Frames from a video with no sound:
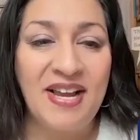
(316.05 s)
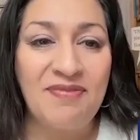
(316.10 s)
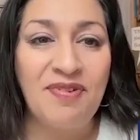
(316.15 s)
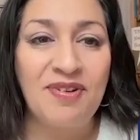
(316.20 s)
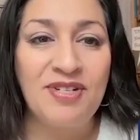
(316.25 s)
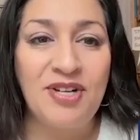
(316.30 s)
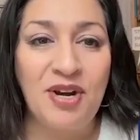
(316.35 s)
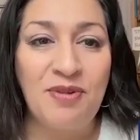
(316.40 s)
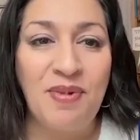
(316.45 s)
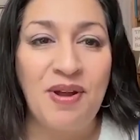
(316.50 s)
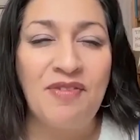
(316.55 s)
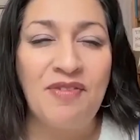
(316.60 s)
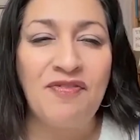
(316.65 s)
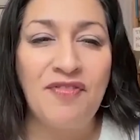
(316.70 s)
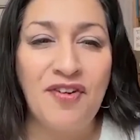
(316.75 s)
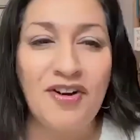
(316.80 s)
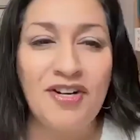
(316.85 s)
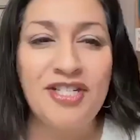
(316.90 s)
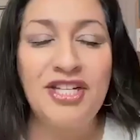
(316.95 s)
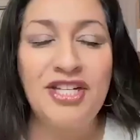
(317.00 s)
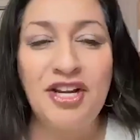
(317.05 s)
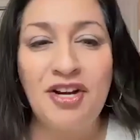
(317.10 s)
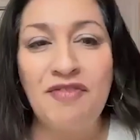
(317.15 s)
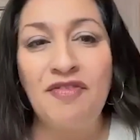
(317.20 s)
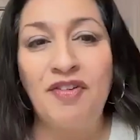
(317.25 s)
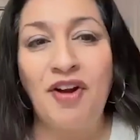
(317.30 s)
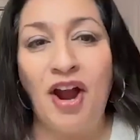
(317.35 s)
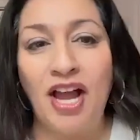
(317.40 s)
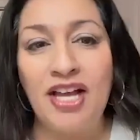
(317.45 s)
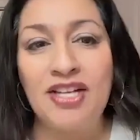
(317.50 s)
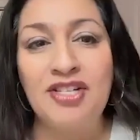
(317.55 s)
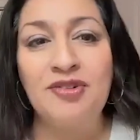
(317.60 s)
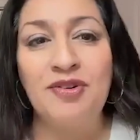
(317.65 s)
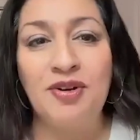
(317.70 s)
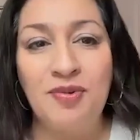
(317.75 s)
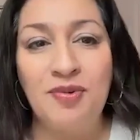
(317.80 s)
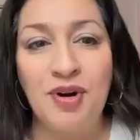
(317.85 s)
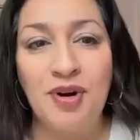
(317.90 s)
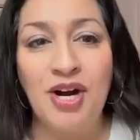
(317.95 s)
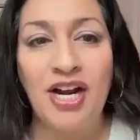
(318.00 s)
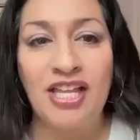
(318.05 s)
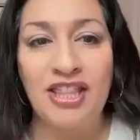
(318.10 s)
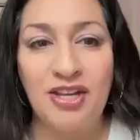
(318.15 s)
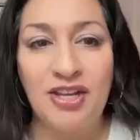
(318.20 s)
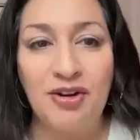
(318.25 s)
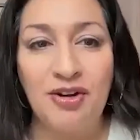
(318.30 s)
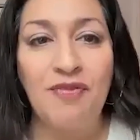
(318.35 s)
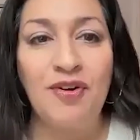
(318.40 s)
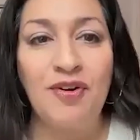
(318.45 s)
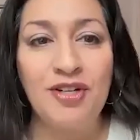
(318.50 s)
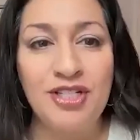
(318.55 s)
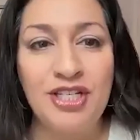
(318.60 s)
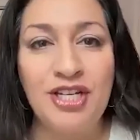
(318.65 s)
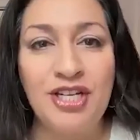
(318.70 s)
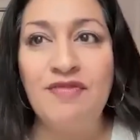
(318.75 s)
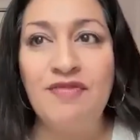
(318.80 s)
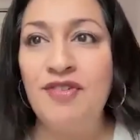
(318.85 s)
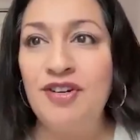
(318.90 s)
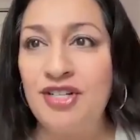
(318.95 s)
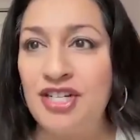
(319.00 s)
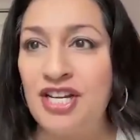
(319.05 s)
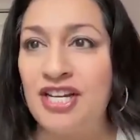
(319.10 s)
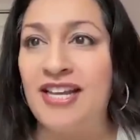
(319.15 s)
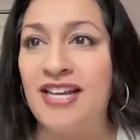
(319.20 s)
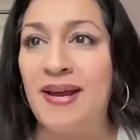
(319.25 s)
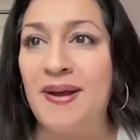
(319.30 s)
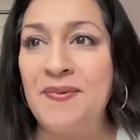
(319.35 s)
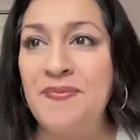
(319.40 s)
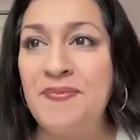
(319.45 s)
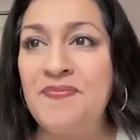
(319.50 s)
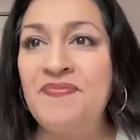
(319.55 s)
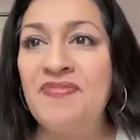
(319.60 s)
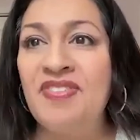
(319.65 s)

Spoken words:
started my first year of graduate work at the University of Virginia,